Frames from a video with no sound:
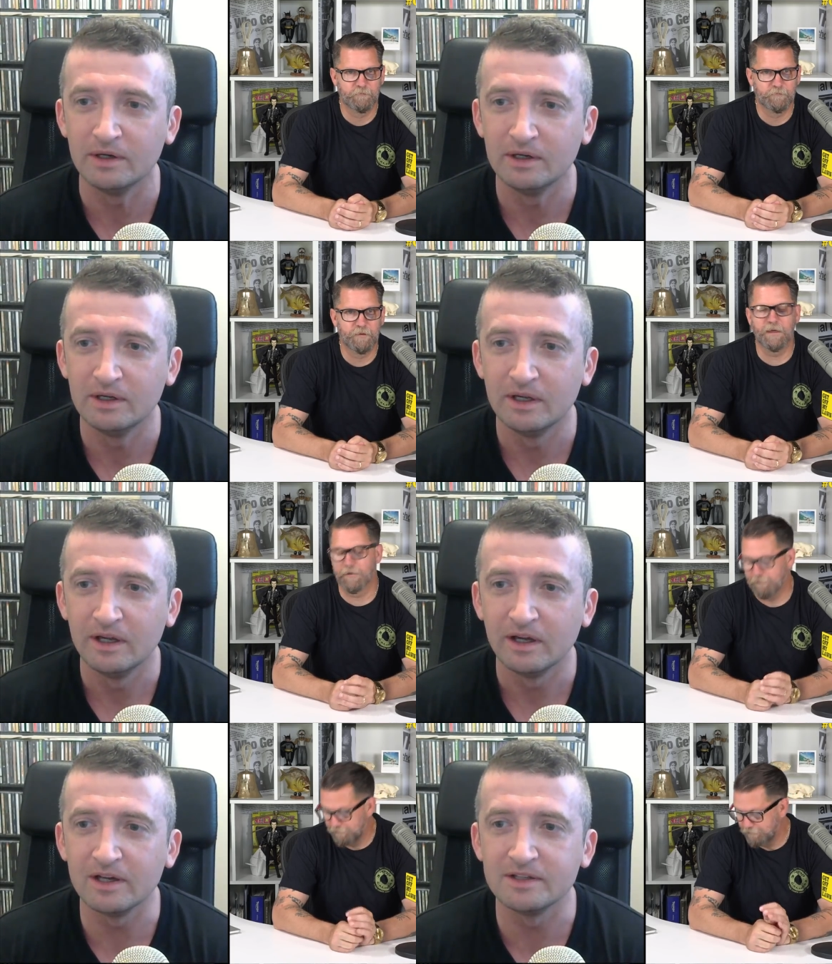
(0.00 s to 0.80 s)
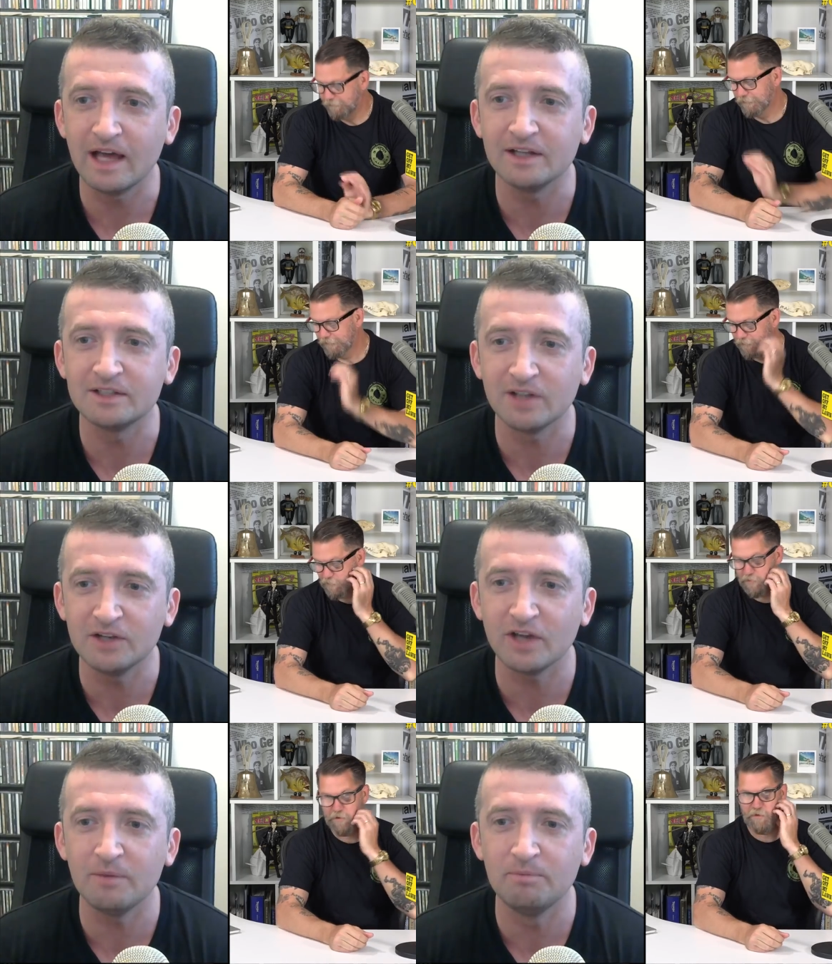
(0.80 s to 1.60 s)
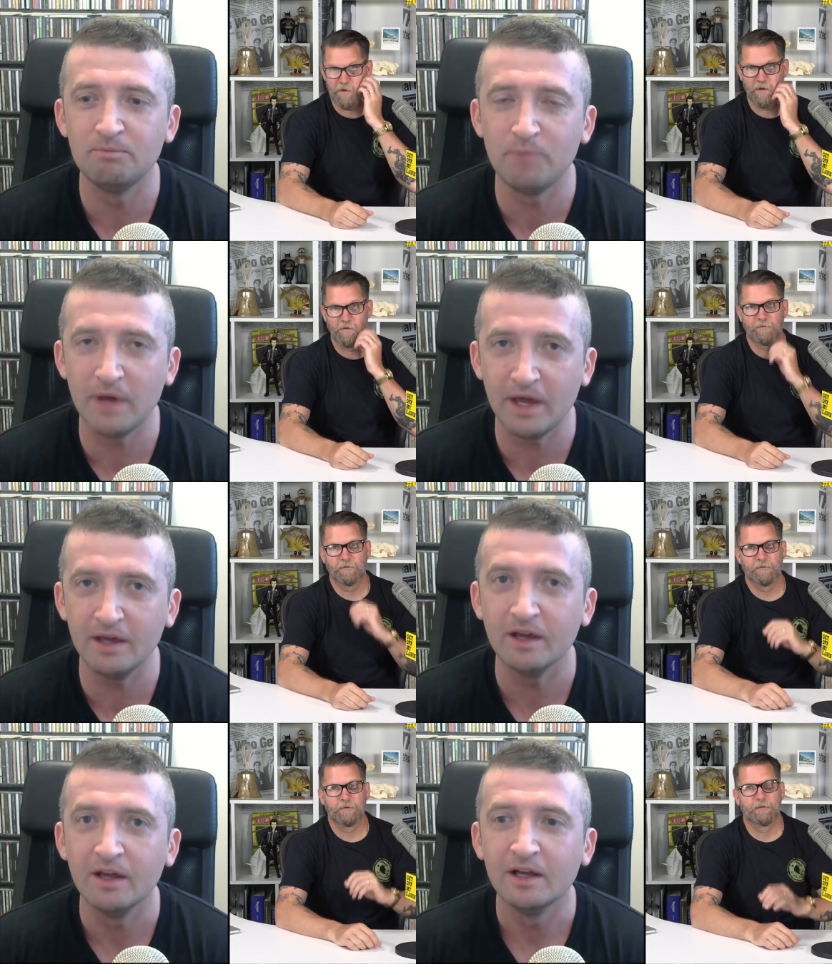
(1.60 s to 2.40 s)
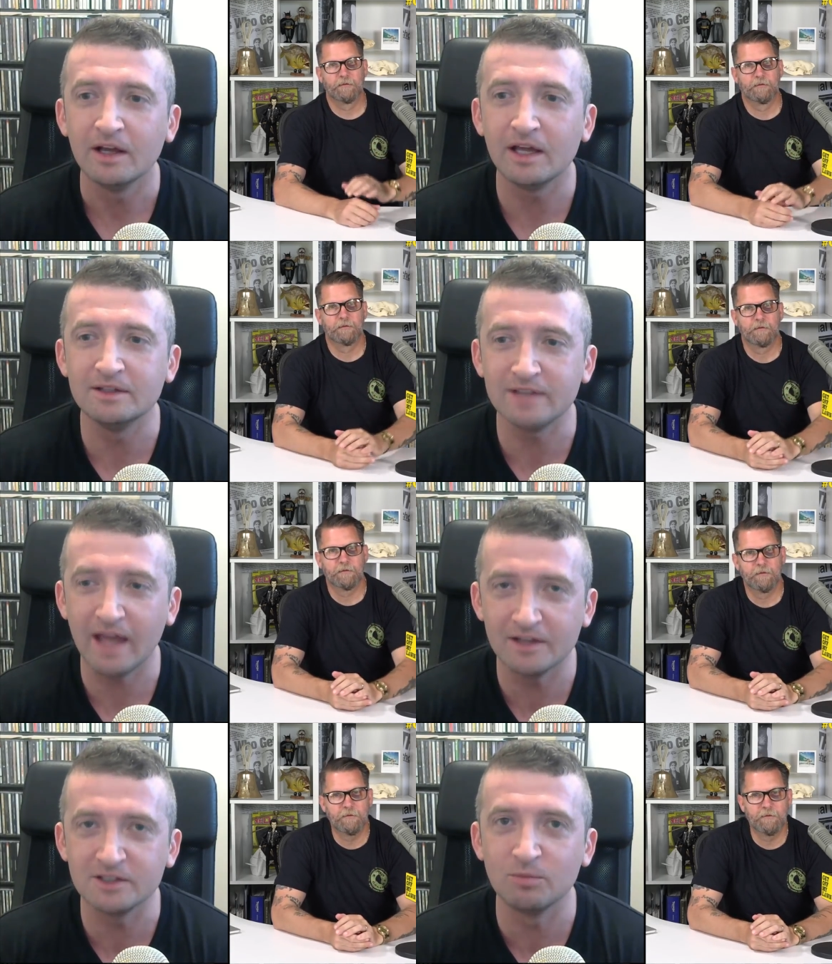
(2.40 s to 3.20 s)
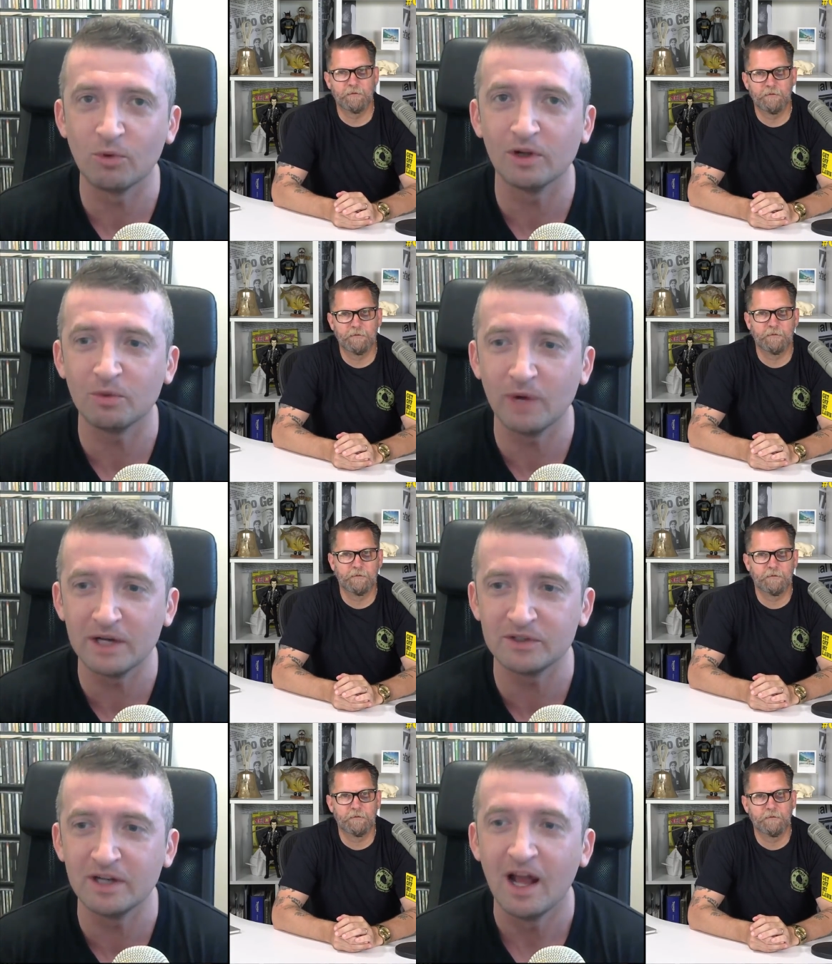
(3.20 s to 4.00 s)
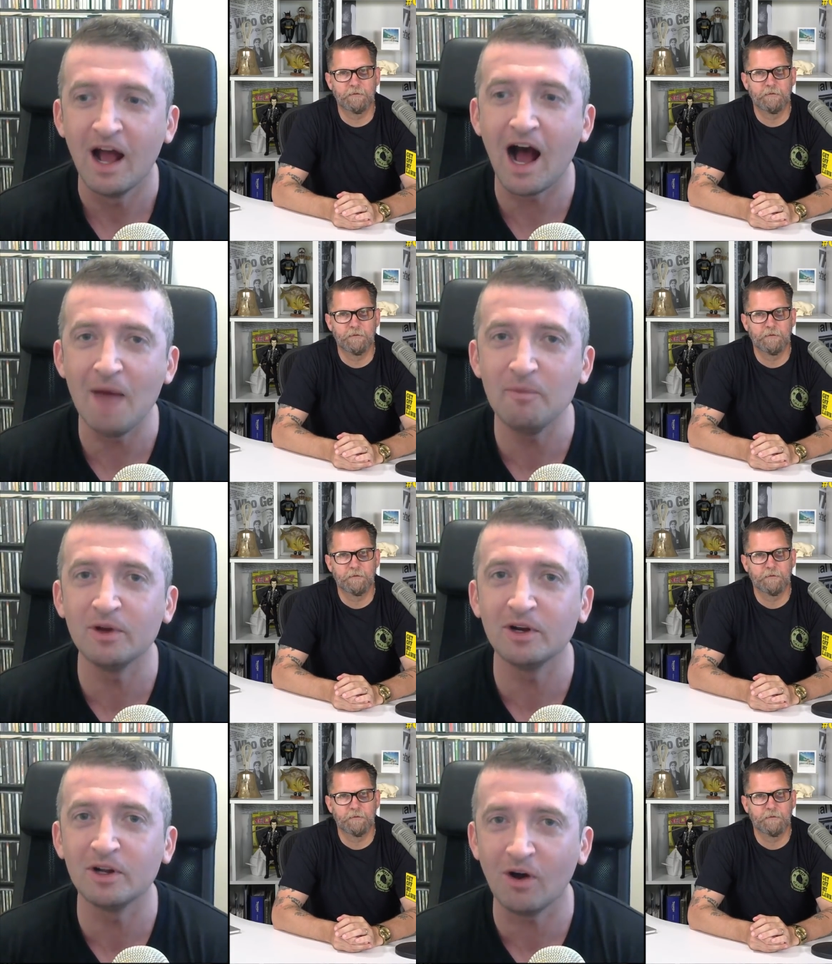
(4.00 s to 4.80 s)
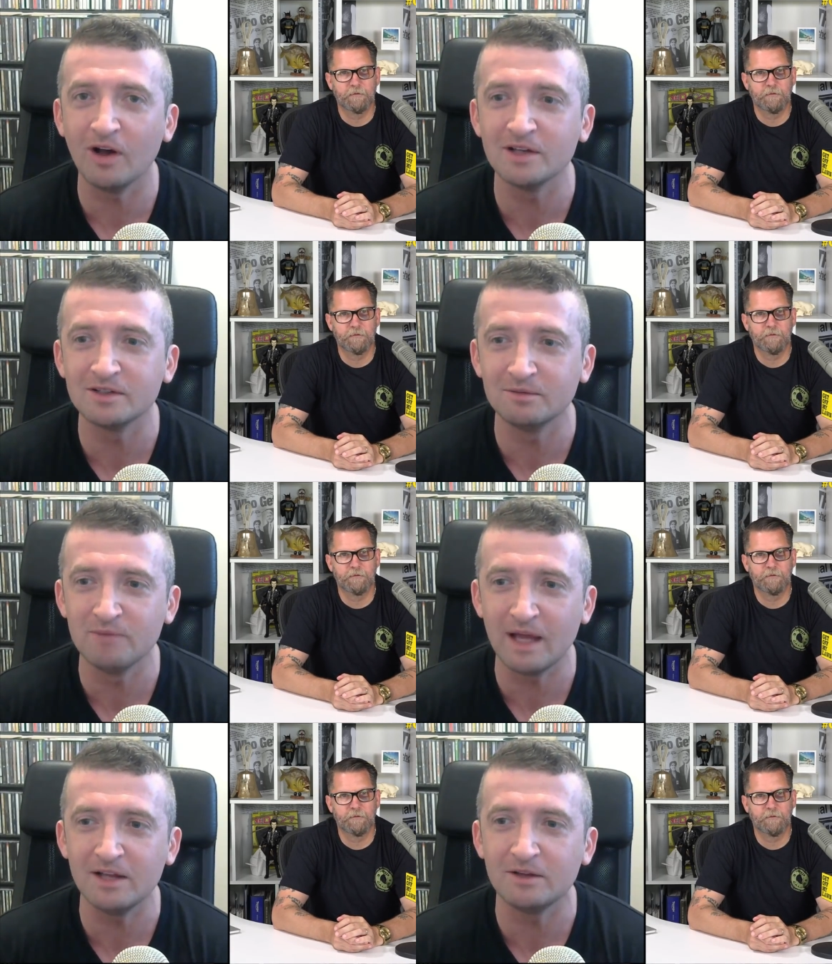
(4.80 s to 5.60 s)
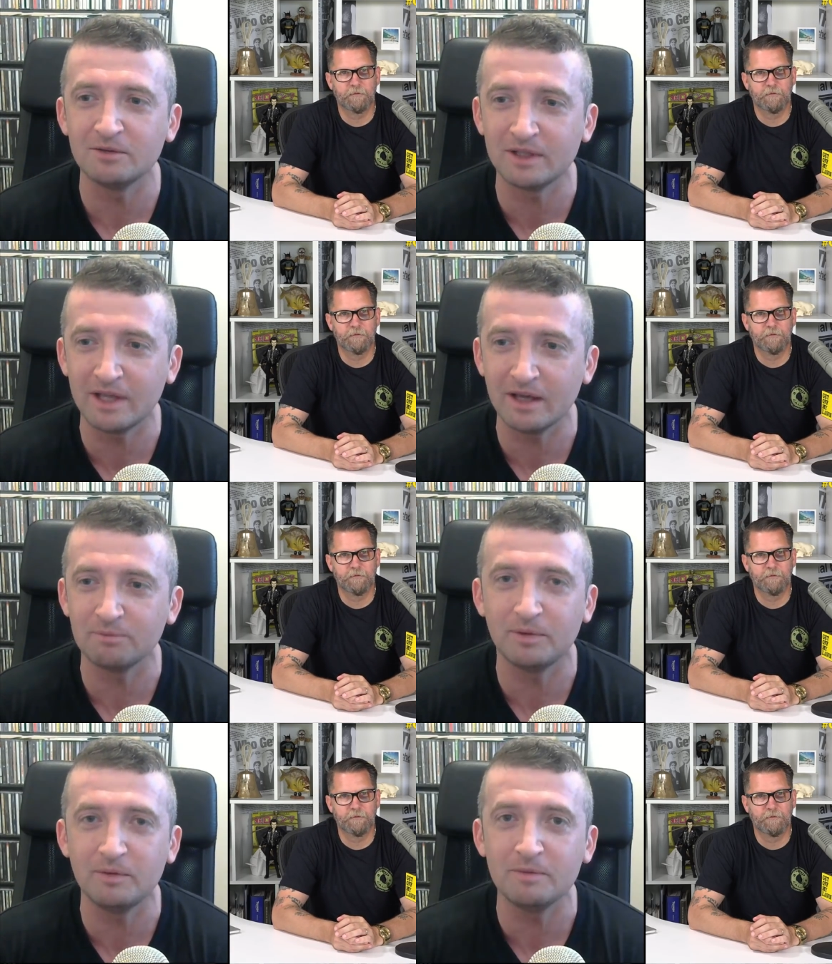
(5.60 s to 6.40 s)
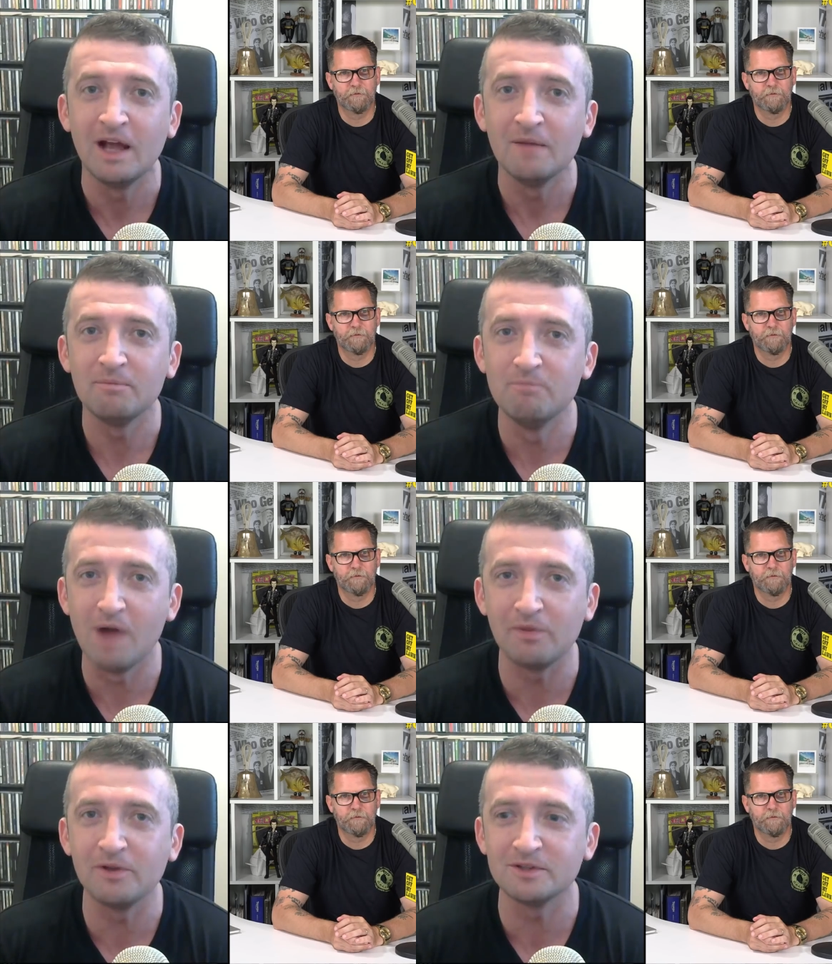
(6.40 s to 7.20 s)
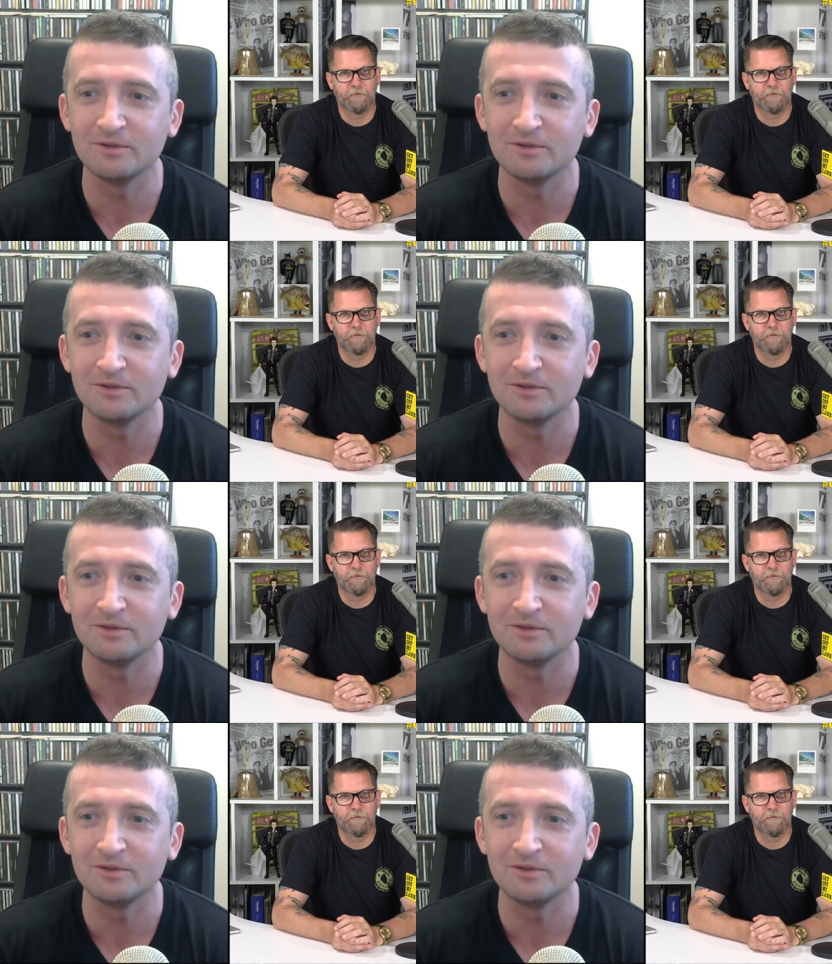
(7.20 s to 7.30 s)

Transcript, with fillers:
Speaker 1: Yeah. Because that is such a big, intense moral question. I'm going to cause many ki- pe- mothers